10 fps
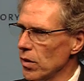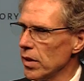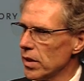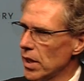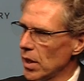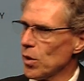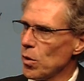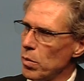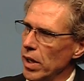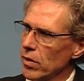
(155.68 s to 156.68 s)
on a
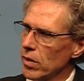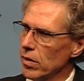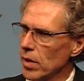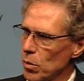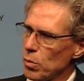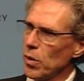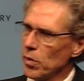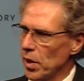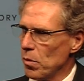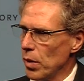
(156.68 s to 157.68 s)
technical basis and a
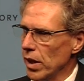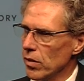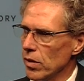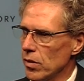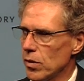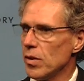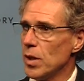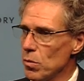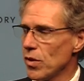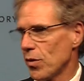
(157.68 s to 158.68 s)
program basis to
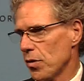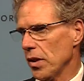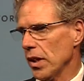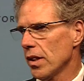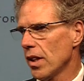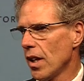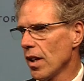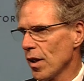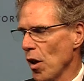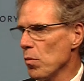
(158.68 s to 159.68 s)
demonstrate
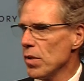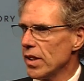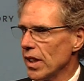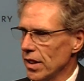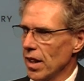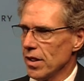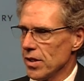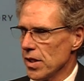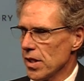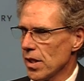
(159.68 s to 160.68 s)
common
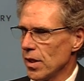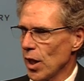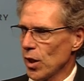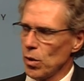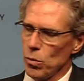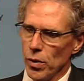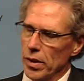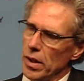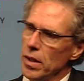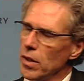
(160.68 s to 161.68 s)
technologies that can
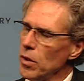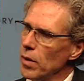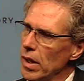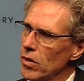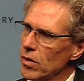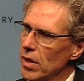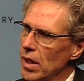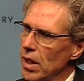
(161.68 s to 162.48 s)
work in the U.S.